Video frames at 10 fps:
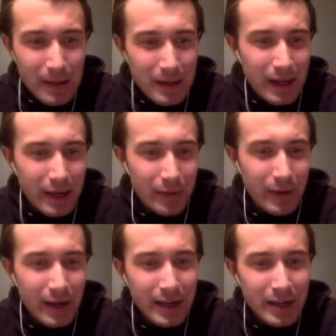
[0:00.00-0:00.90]
Hey
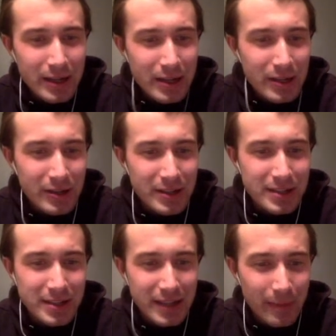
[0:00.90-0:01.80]
Ray, good to
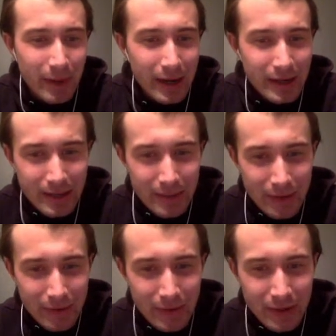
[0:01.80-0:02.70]
see you, mate. Yep,
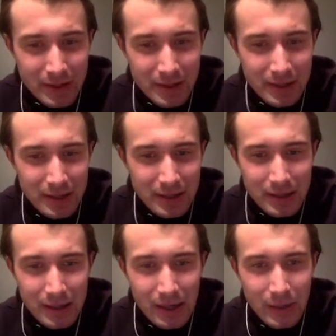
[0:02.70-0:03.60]
everything's
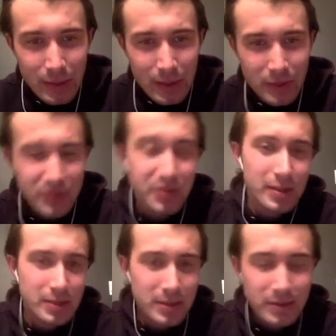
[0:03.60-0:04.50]
going well
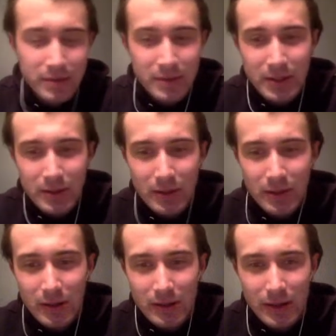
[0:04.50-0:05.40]
still all
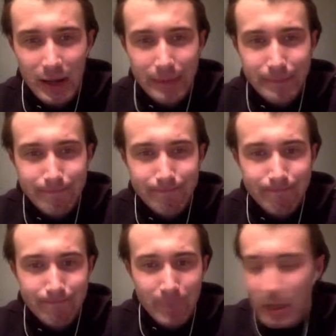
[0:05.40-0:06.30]
locked up.
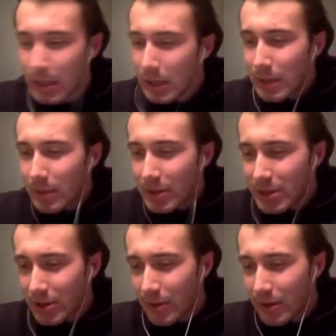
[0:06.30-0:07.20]

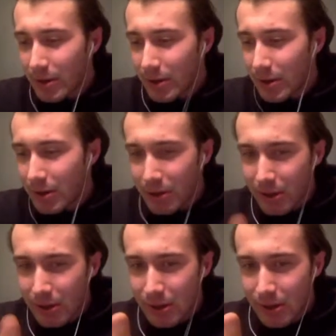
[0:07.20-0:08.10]
So
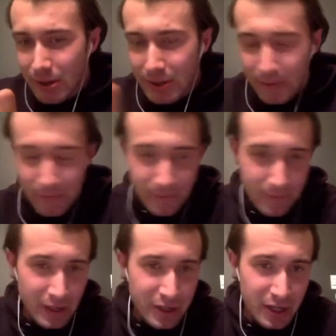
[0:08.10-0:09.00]
to
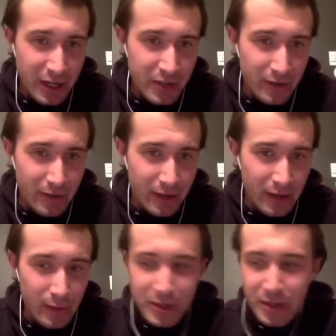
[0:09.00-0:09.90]
finish answering that
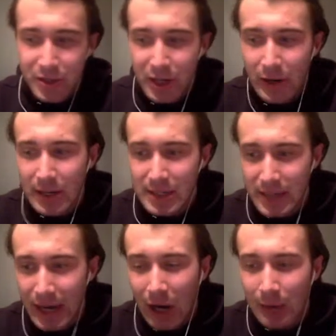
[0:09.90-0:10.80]
question, Jared has
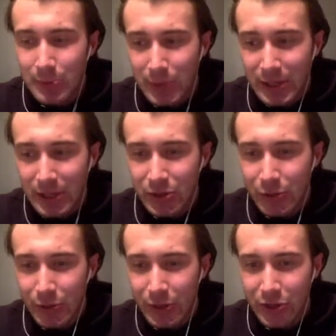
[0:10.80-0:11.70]
now upgraded
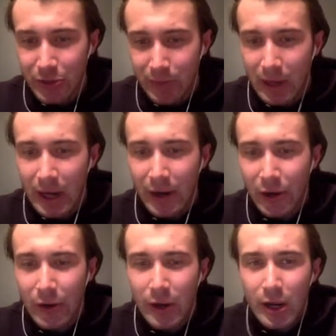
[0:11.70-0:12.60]
to a
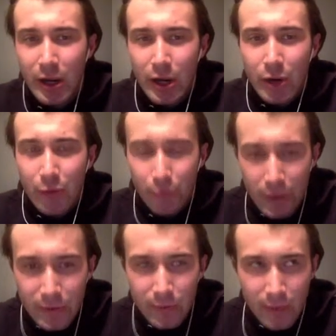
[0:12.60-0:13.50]
Shimano
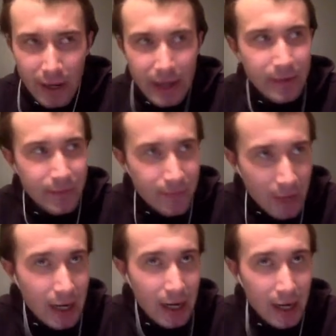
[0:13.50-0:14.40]
River Raider
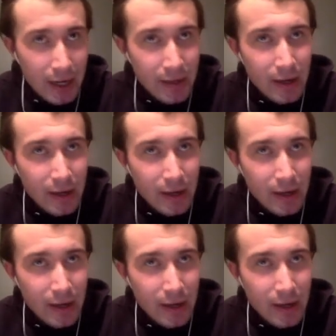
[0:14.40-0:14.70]
flathead, a